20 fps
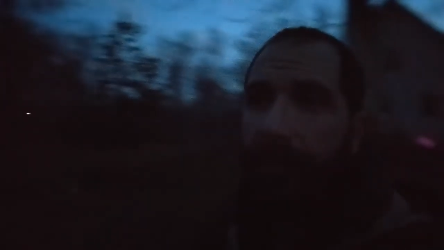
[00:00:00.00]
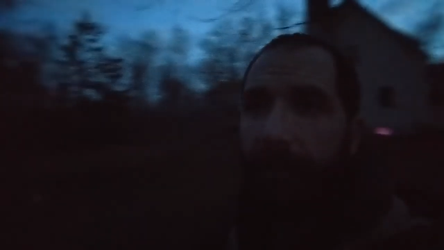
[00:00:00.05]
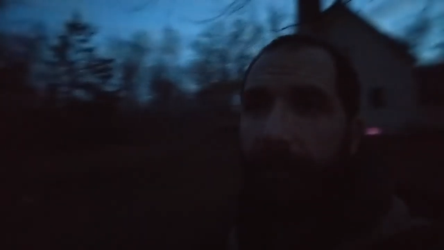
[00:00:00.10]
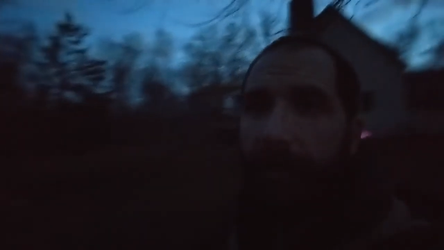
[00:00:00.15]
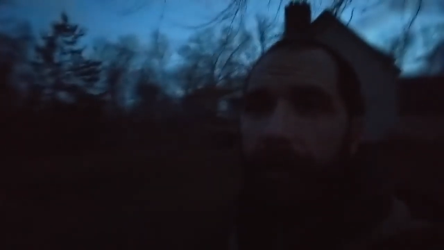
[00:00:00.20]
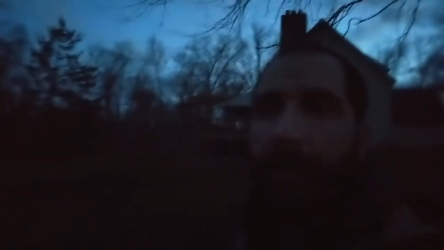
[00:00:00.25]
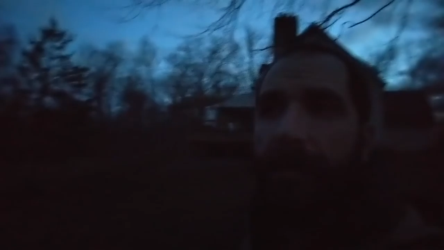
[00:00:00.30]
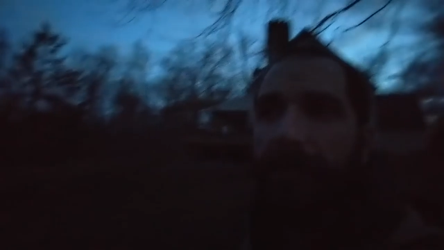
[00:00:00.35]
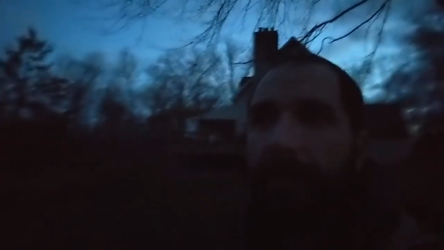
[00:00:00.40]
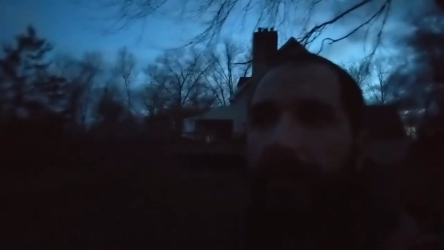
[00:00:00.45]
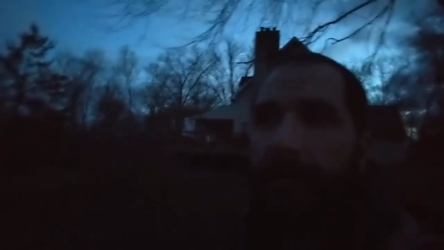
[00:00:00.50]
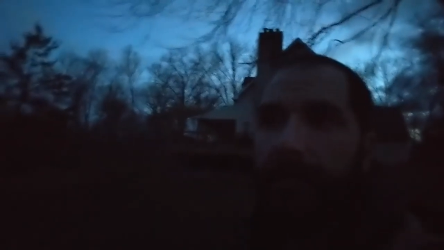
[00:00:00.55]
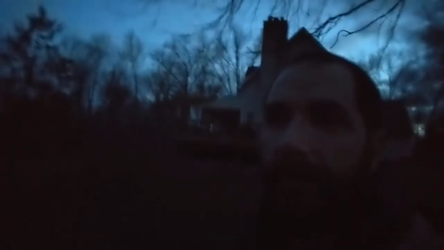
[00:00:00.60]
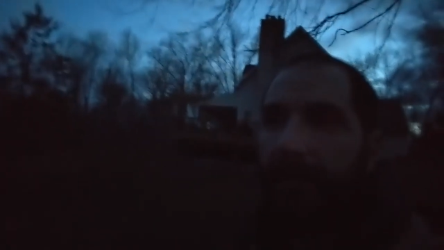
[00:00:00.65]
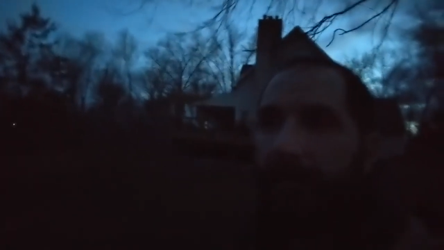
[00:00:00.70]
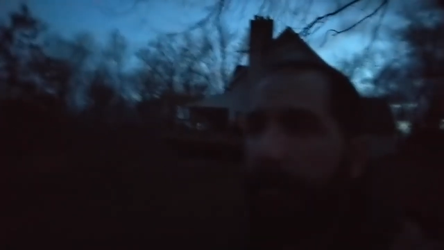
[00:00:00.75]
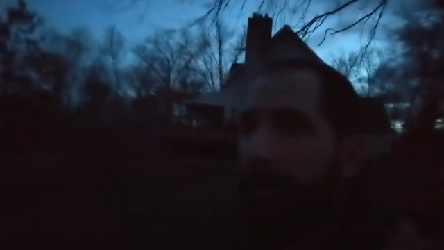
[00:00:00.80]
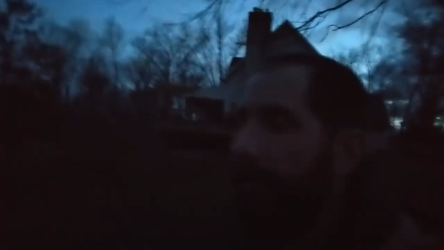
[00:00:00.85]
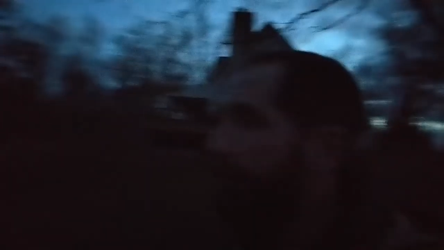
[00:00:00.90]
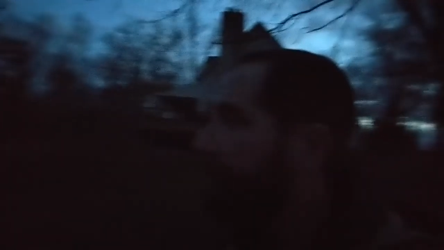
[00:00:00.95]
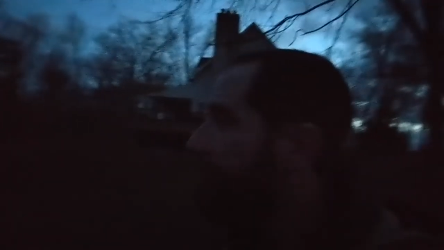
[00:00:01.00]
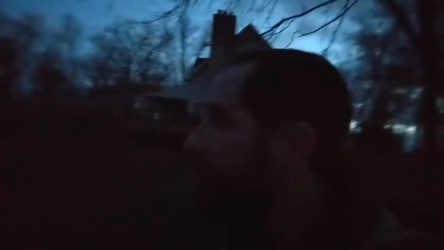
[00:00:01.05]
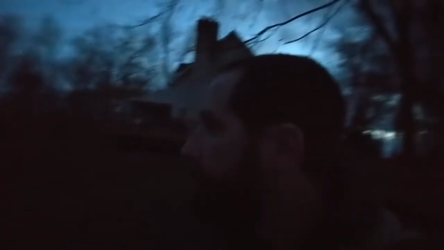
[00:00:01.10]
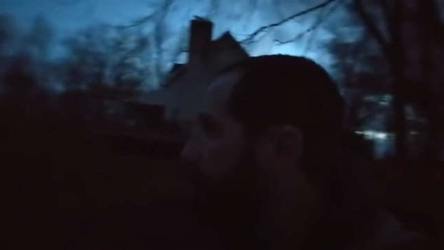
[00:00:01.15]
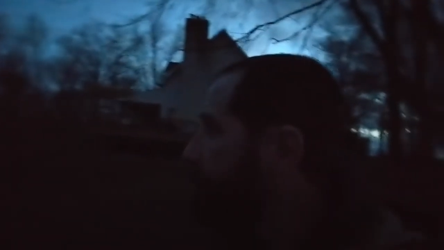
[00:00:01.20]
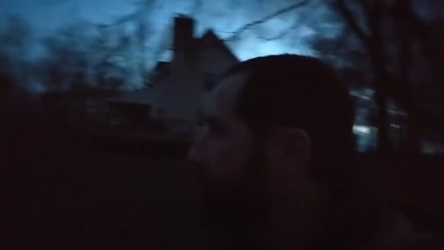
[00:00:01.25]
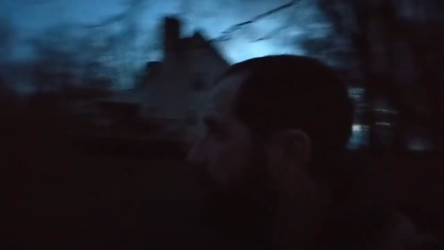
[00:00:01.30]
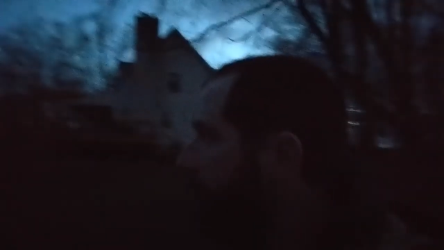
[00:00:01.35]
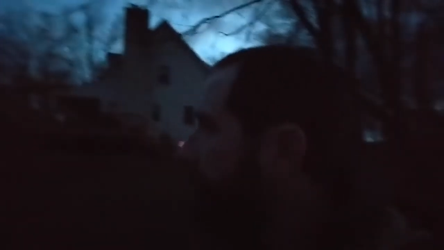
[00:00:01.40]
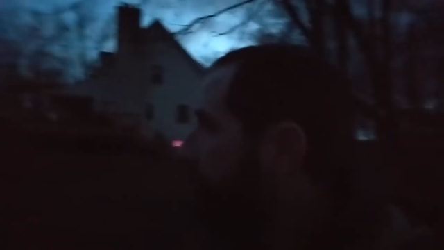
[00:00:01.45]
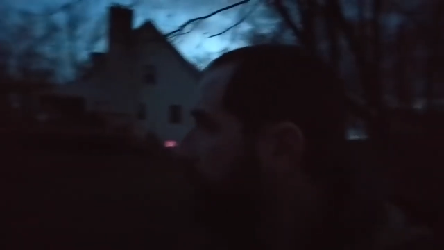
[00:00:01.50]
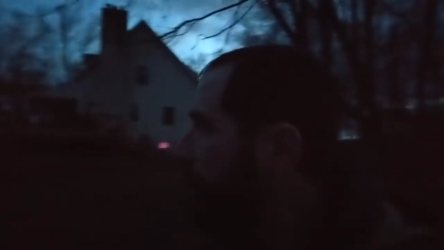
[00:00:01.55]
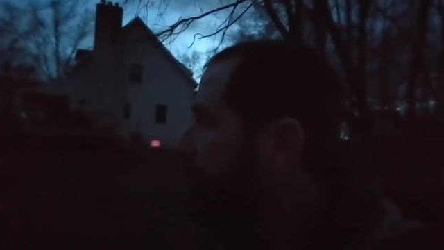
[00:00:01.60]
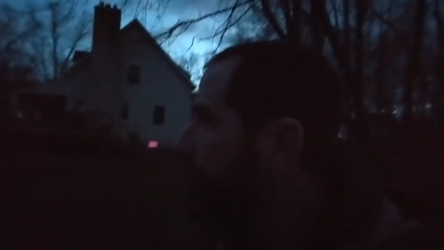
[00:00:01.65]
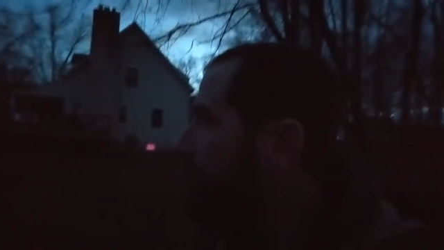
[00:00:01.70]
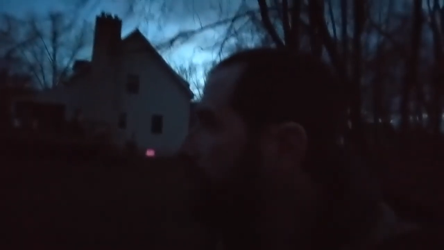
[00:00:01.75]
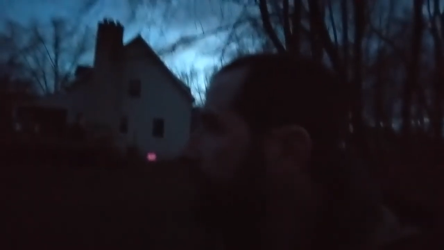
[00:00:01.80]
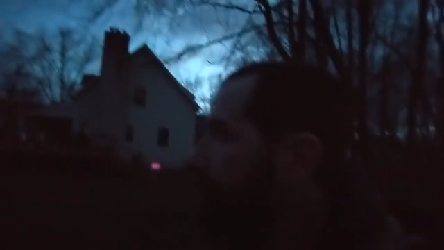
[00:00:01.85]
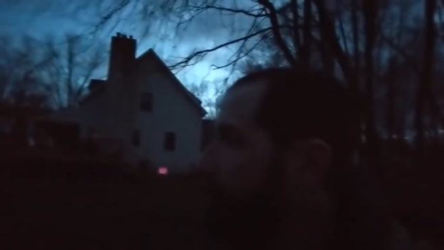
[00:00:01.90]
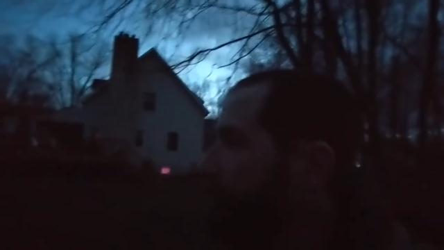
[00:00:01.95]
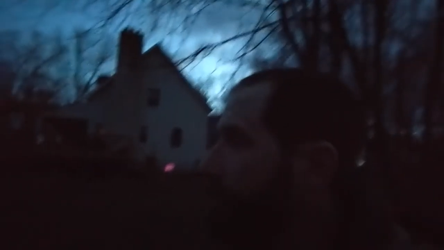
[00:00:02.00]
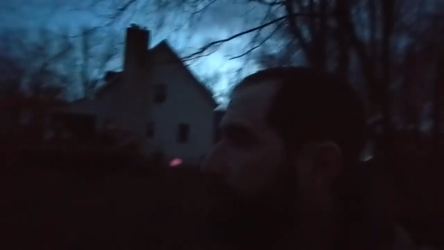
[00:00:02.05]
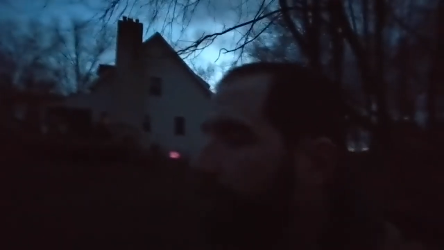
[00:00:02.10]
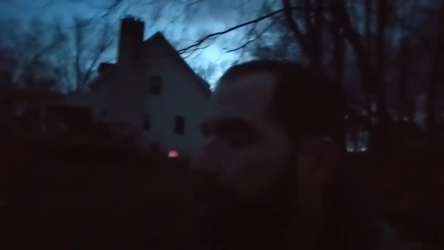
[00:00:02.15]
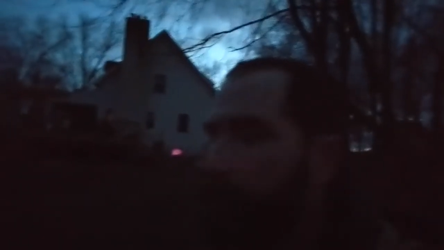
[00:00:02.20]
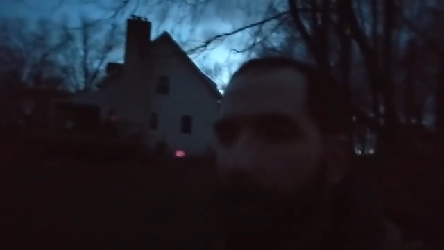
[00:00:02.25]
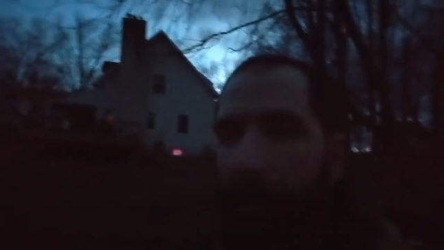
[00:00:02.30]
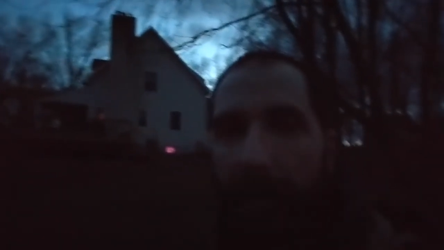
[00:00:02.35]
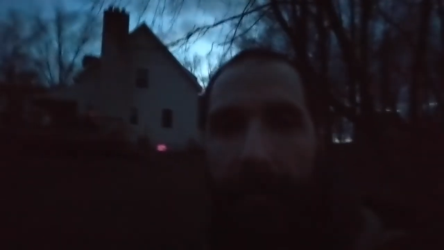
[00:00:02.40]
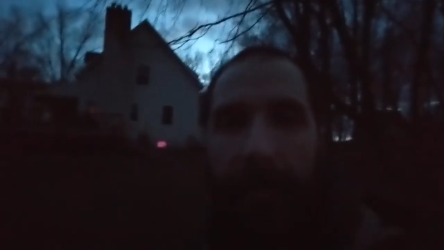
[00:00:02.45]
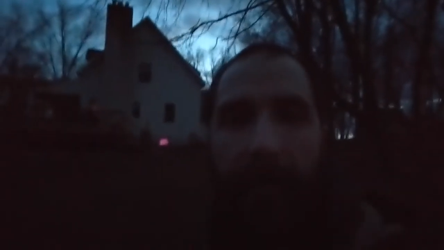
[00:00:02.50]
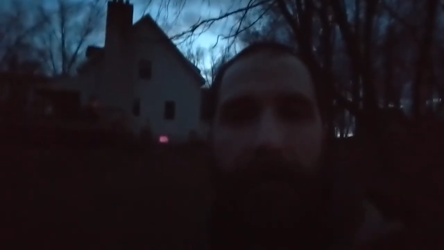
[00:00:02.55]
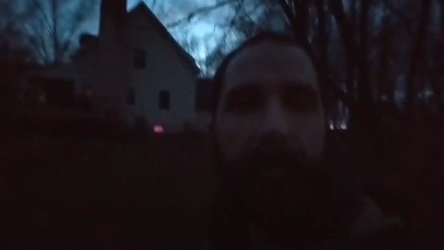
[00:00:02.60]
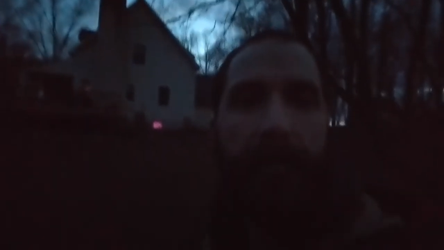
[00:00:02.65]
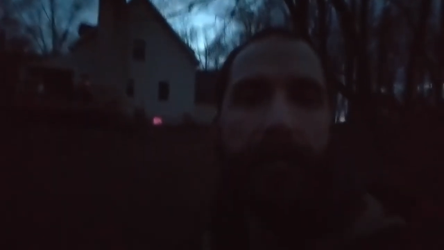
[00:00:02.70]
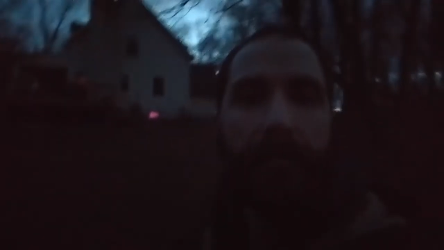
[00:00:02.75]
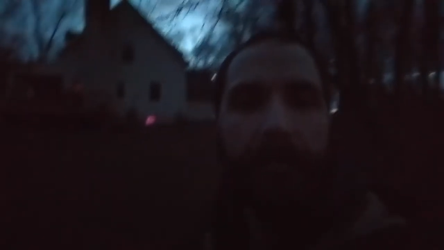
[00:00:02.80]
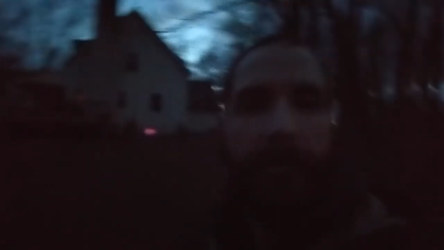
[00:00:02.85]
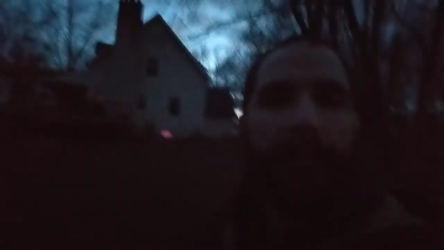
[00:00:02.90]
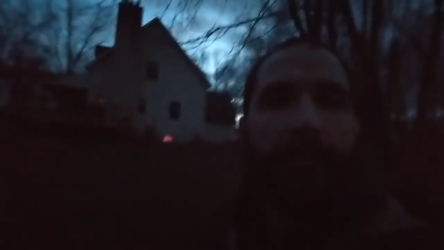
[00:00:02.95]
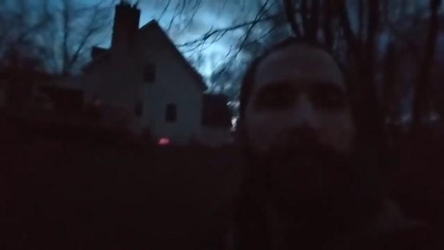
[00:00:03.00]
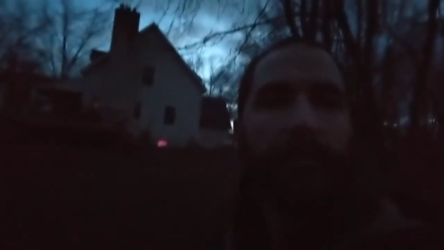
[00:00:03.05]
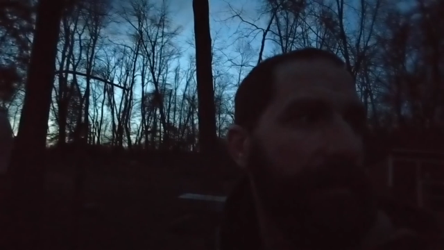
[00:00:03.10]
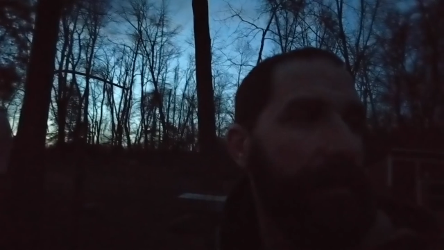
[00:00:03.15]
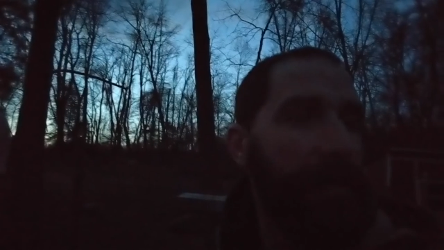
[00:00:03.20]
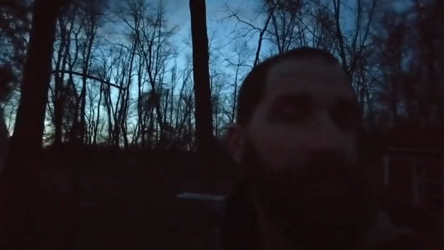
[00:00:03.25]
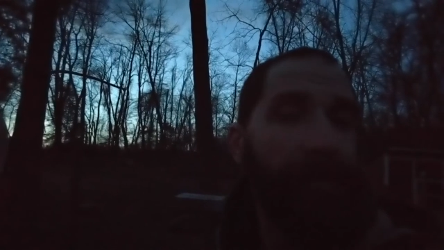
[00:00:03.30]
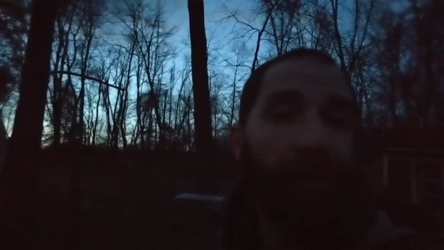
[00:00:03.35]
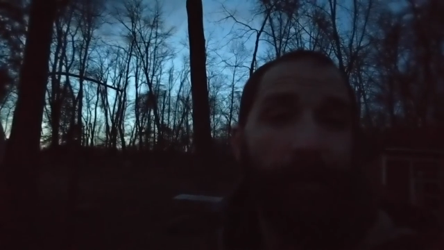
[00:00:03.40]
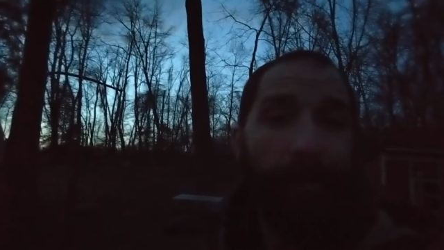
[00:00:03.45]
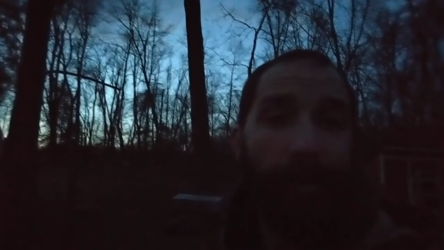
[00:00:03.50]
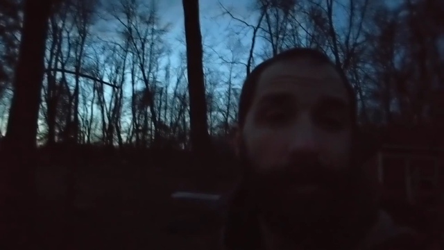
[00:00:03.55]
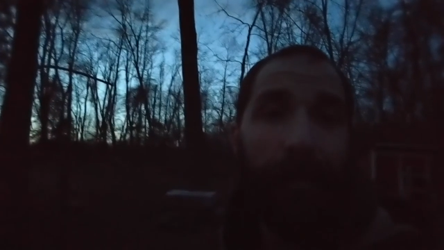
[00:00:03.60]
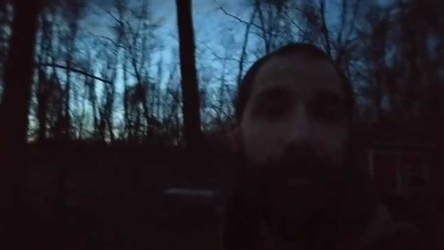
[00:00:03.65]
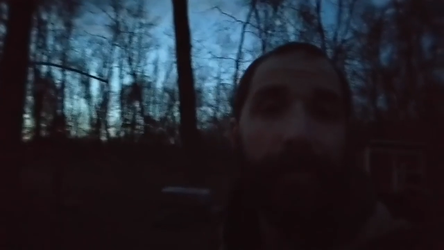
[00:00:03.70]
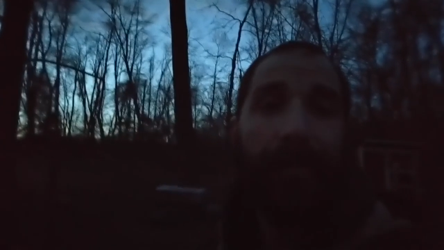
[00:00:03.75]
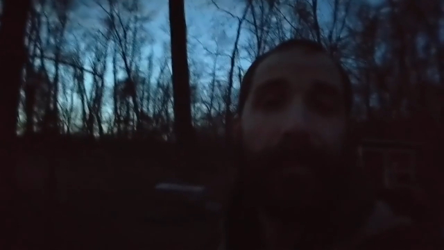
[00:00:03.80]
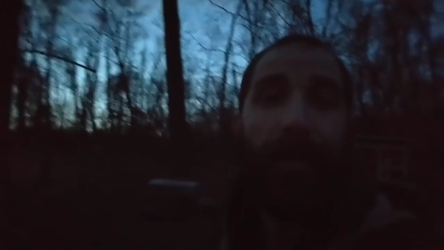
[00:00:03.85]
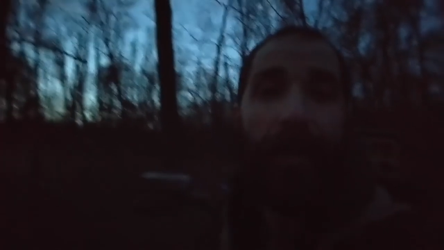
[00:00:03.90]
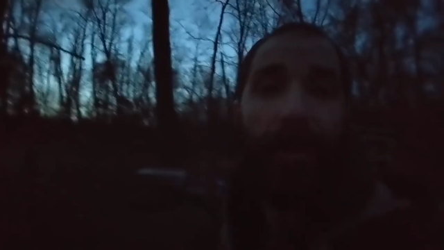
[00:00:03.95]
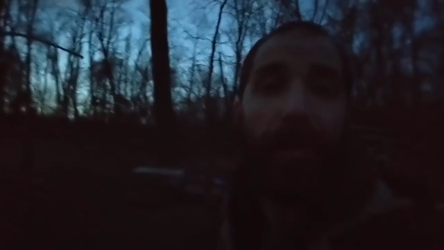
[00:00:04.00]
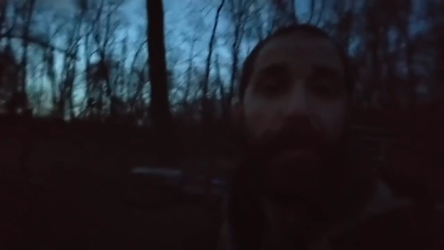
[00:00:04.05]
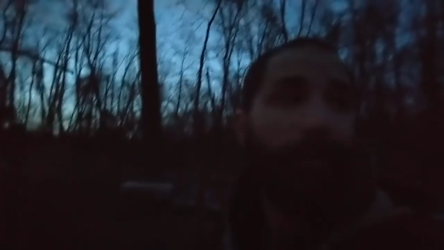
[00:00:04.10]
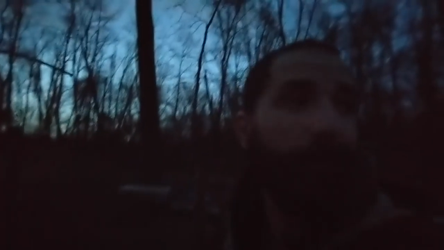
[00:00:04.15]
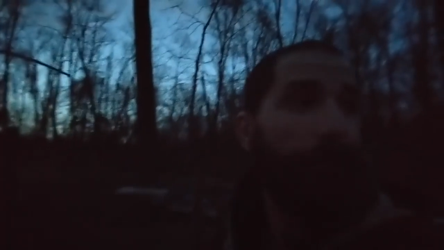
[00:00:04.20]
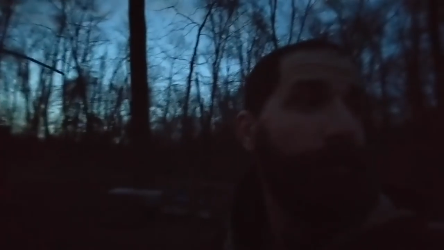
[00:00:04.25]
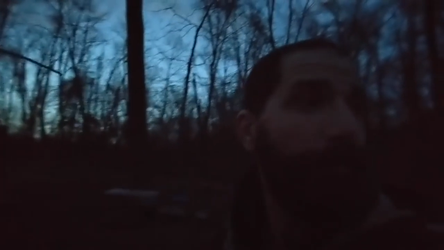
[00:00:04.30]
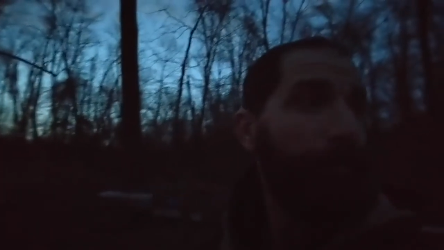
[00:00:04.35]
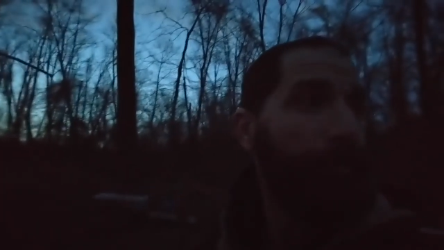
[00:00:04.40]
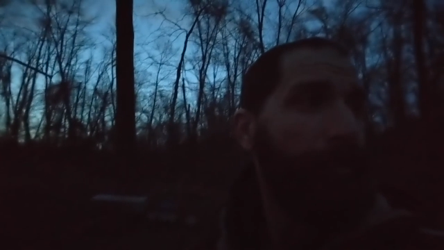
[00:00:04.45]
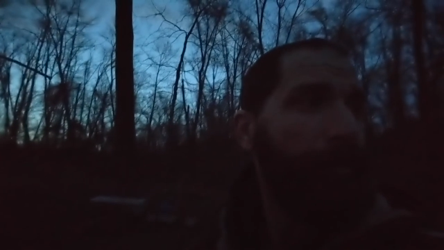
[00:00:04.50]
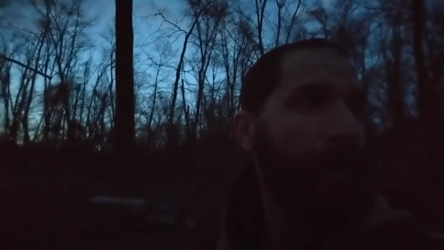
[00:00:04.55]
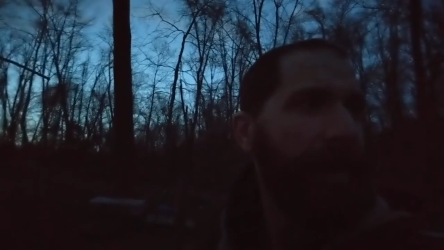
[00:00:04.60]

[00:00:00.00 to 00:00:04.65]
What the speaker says: Nobody's mouth can be seen.